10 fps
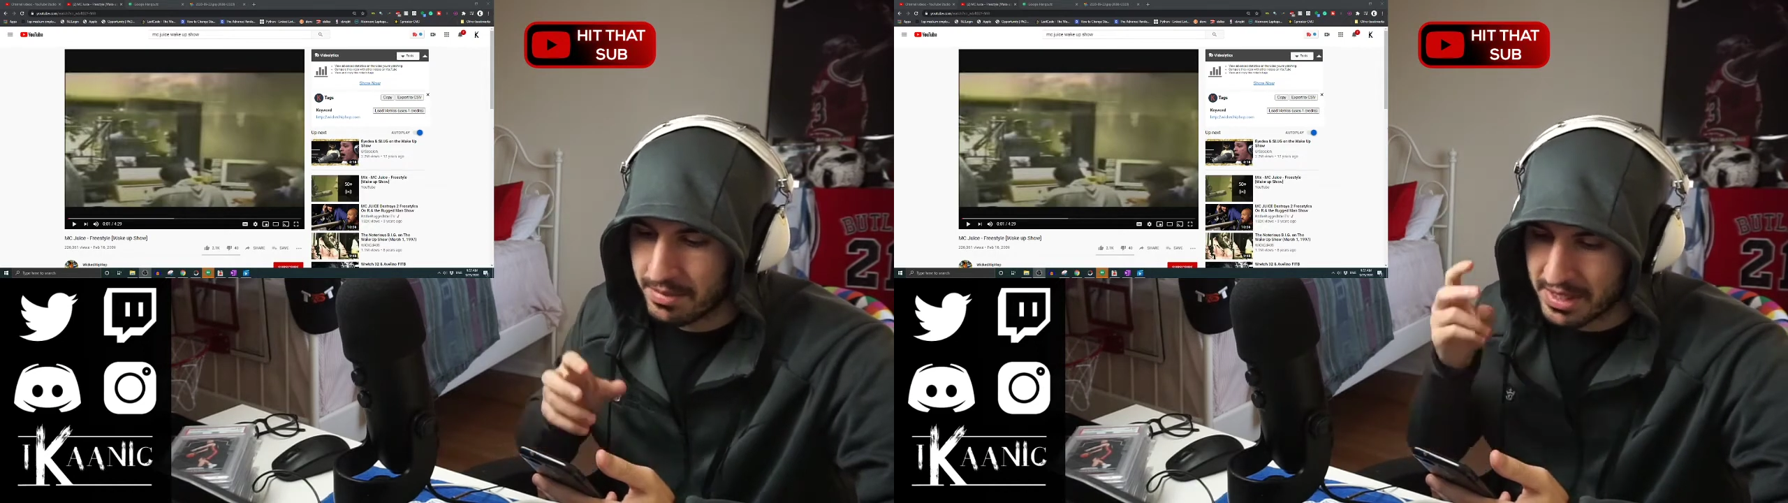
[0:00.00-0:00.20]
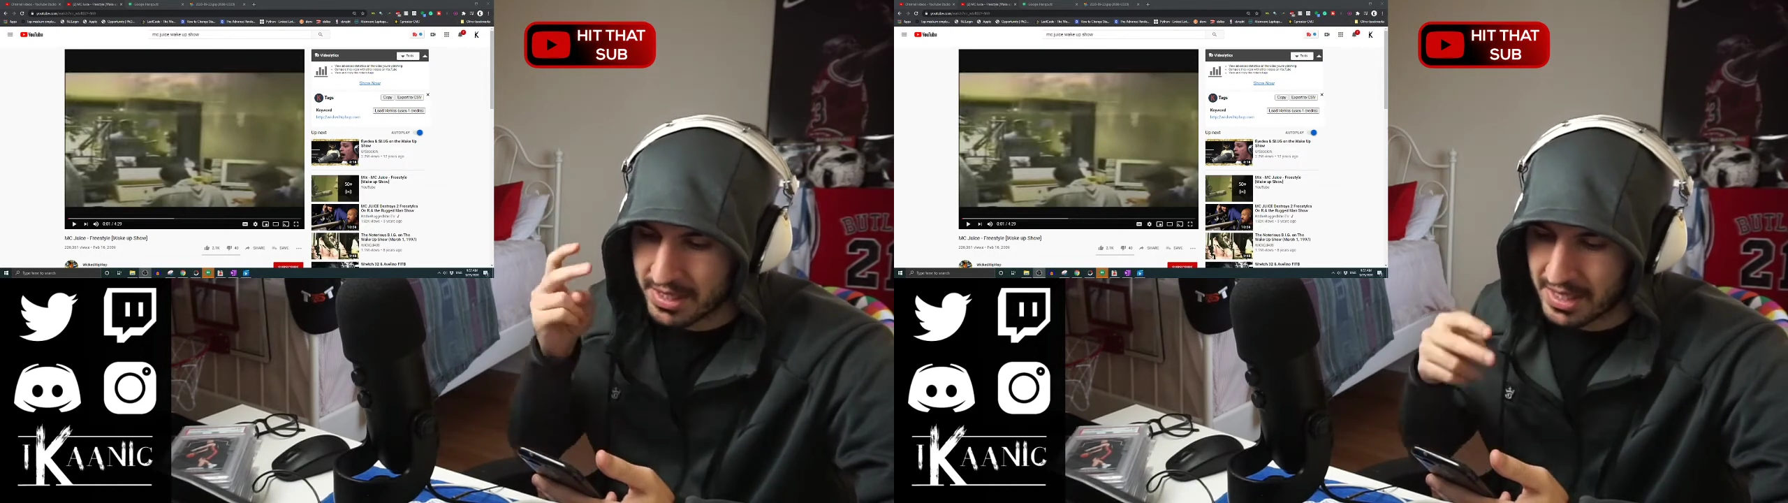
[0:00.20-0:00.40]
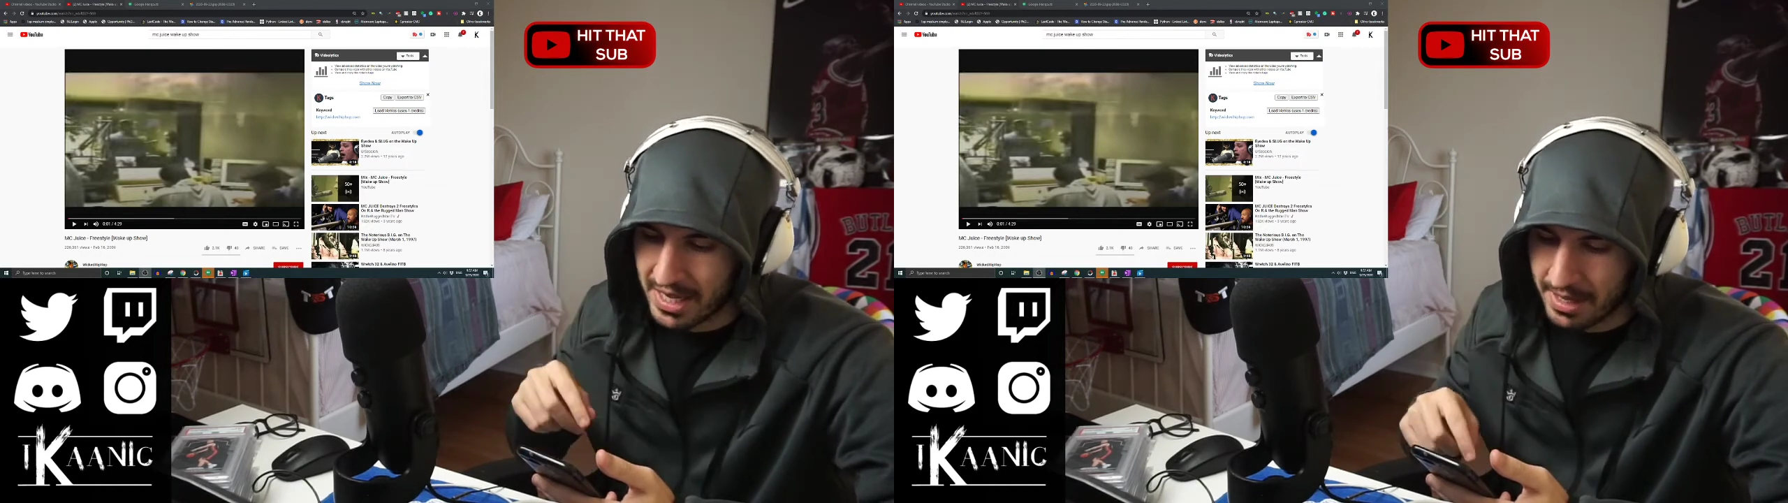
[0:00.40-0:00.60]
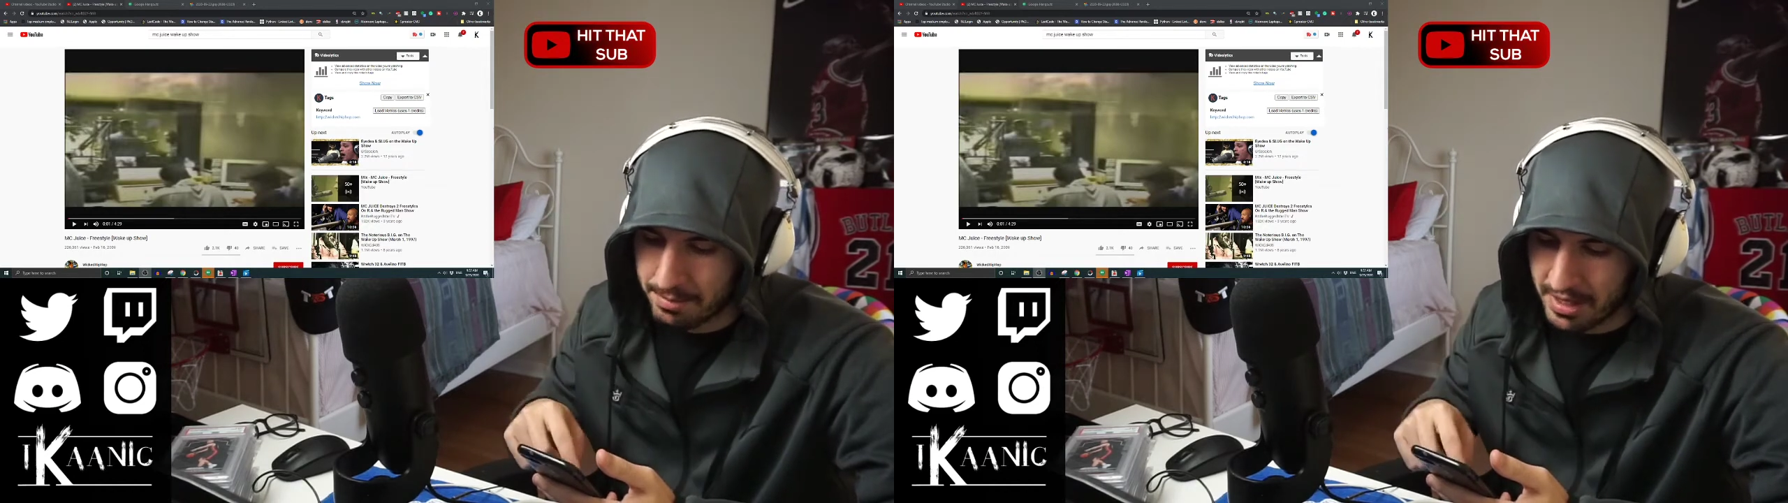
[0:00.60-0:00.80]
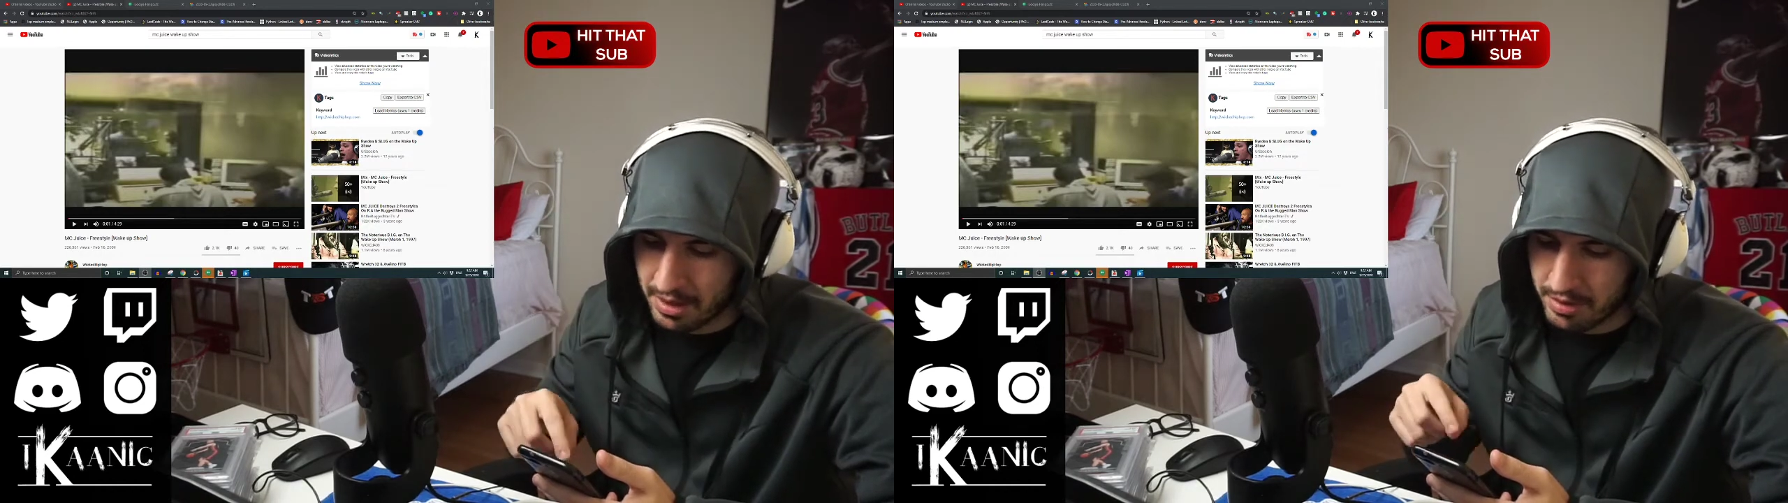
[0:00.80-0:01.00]
That's on the
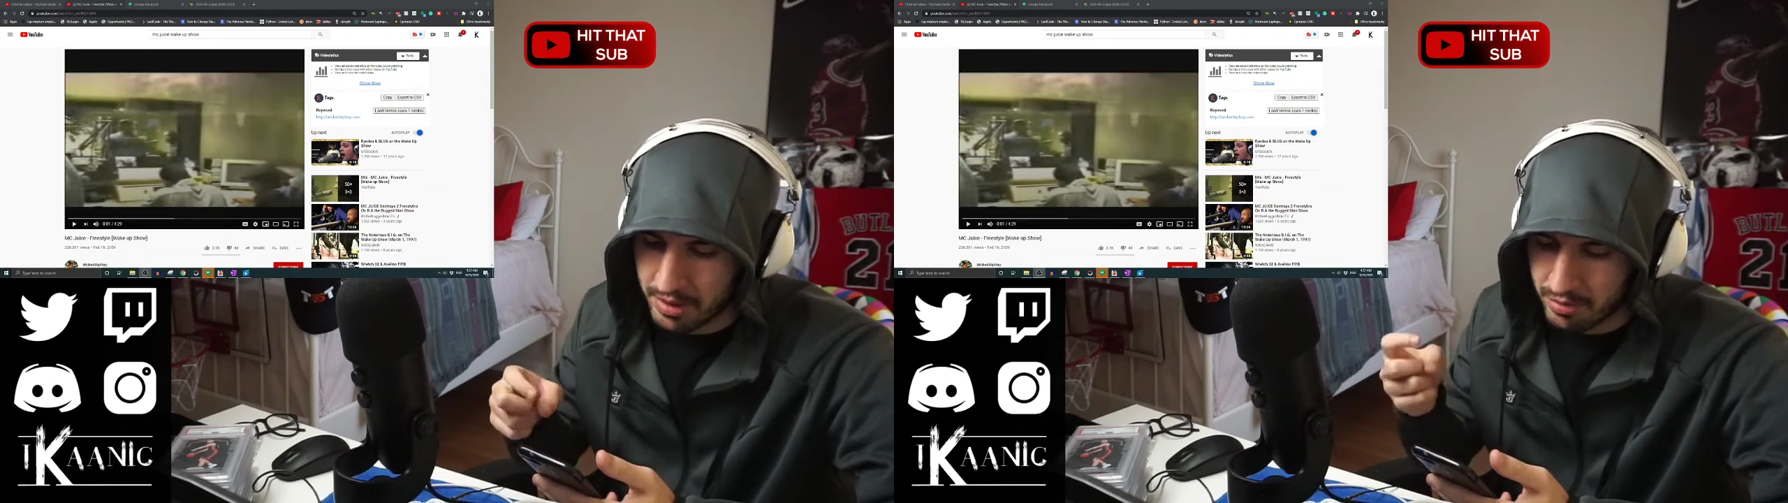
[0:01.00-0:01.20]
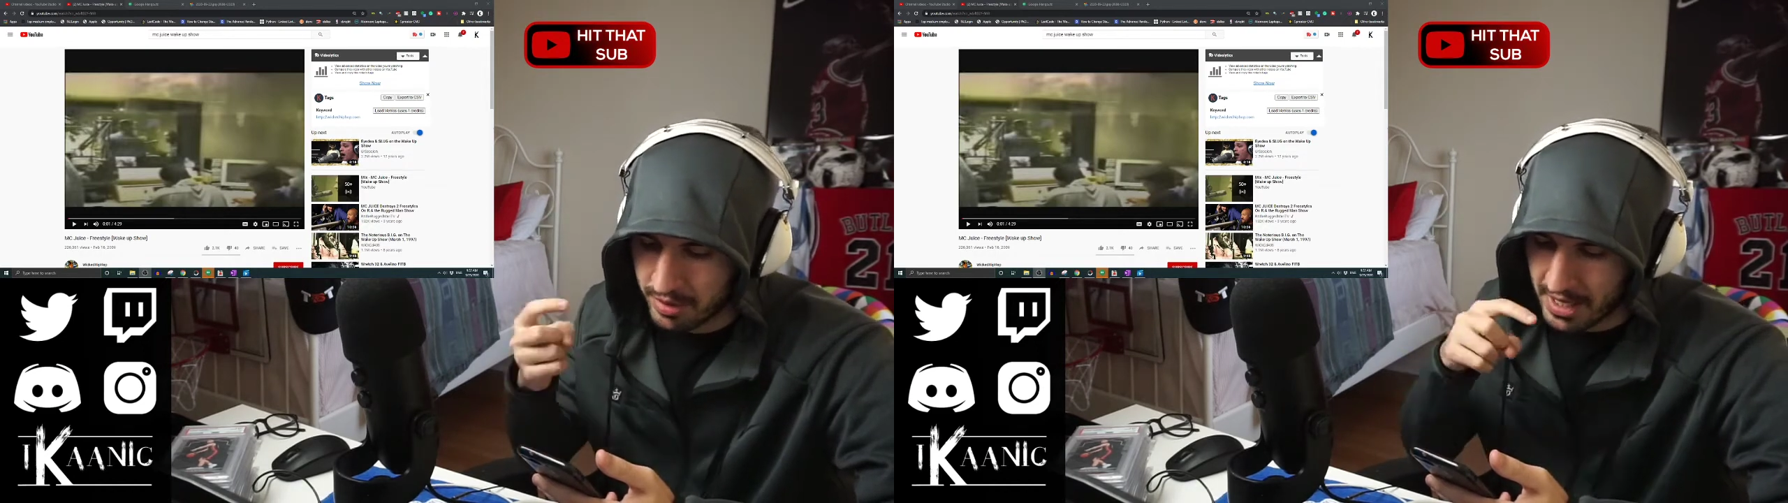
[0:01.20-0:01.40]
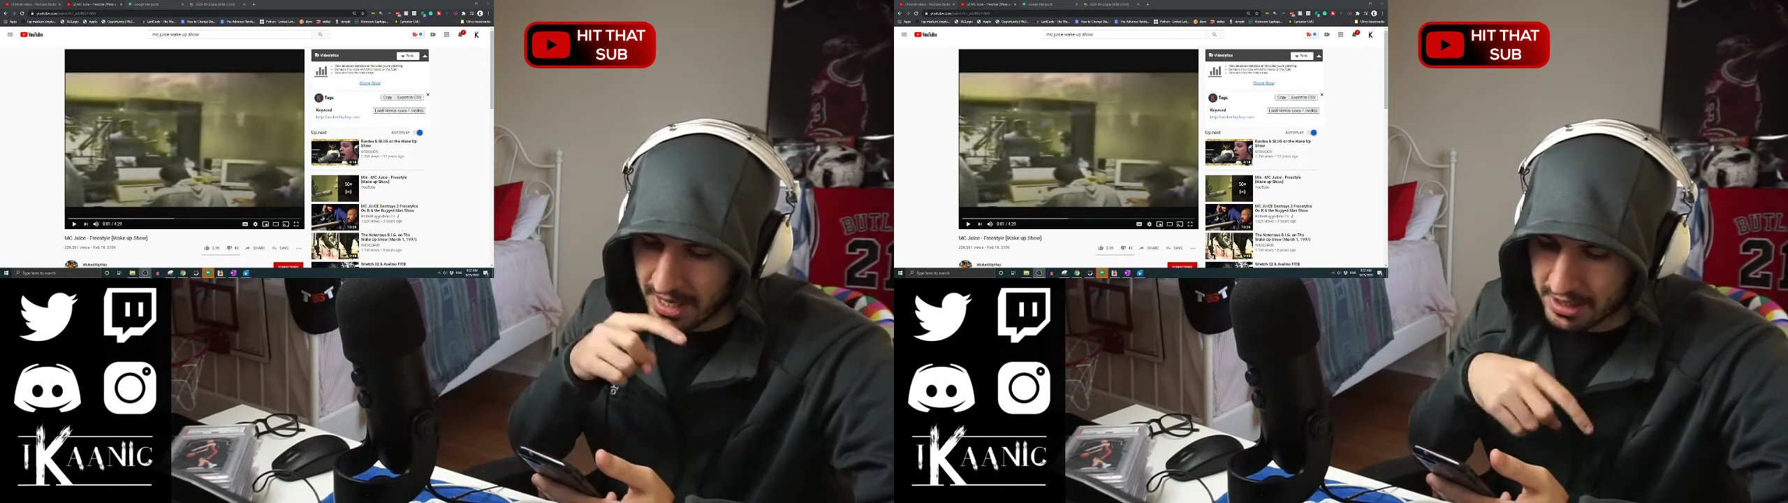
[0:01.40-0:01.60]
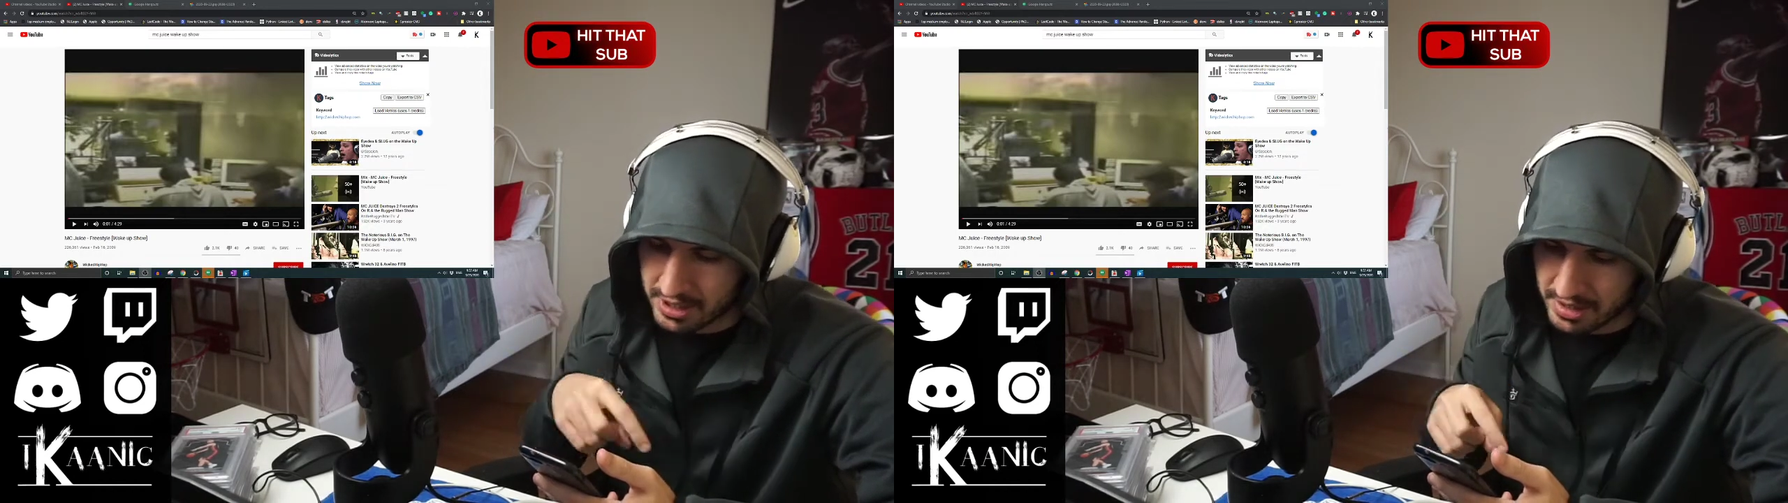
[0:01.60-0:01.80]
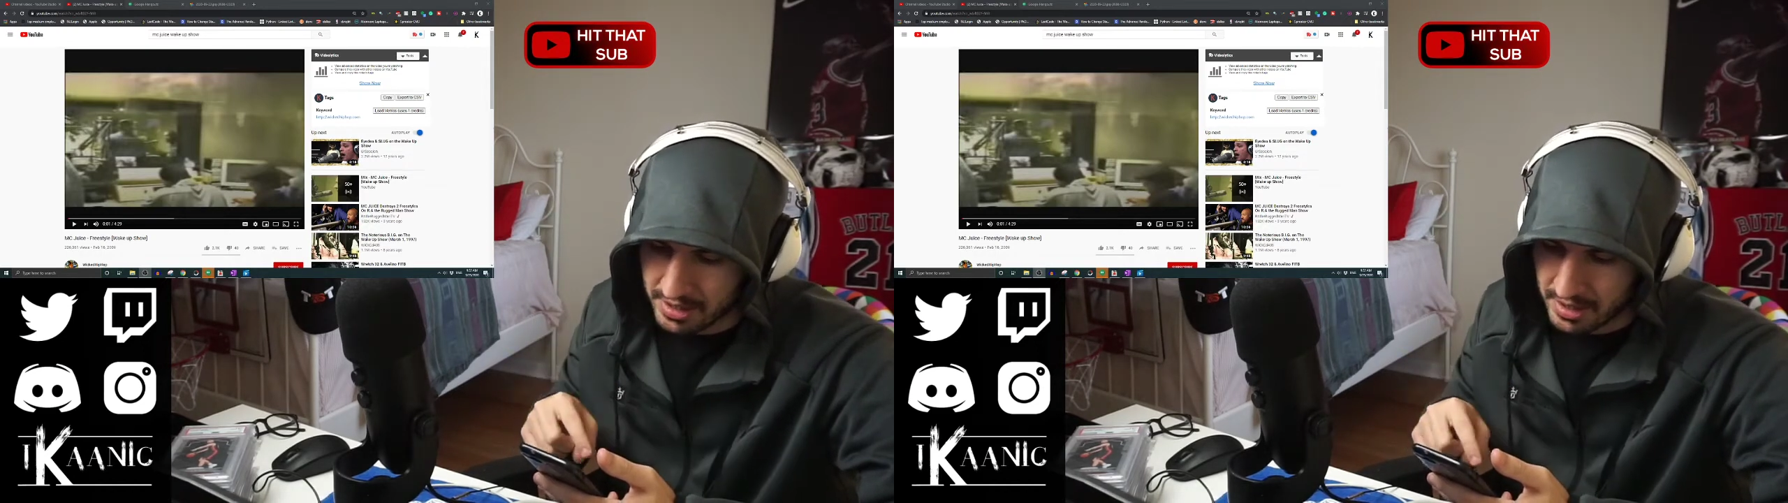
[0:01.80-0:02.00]
happy hour
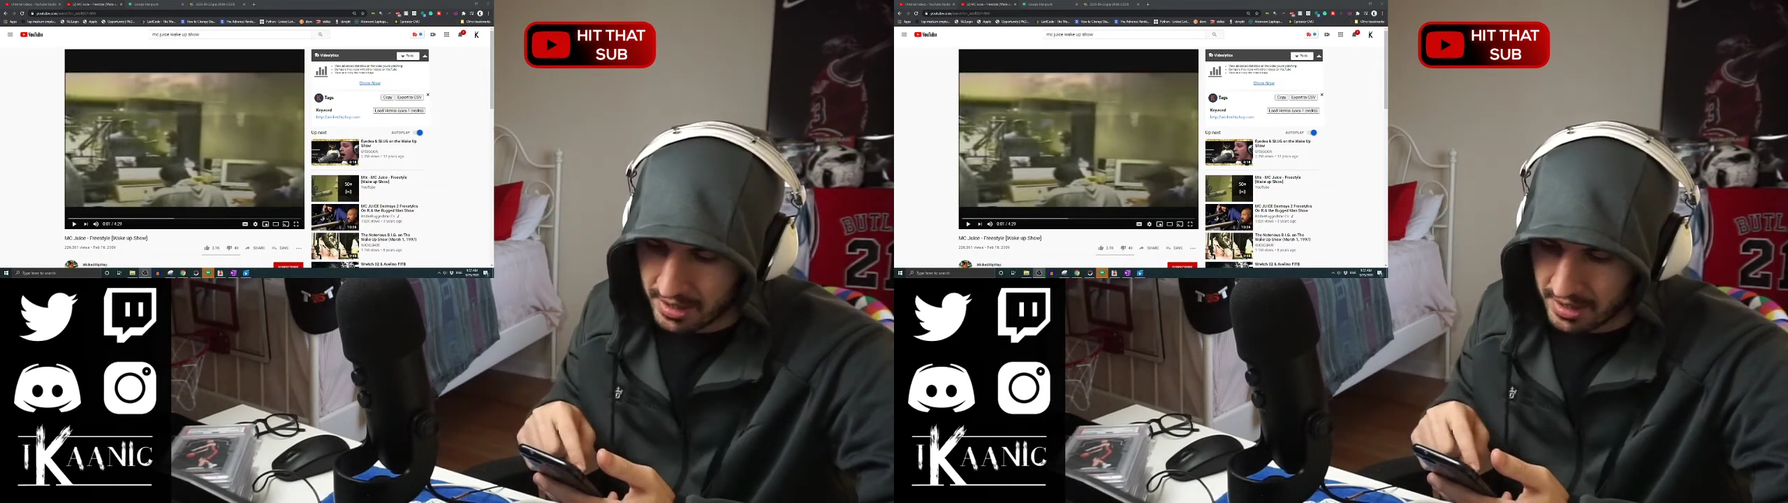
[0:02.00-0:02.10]
reaction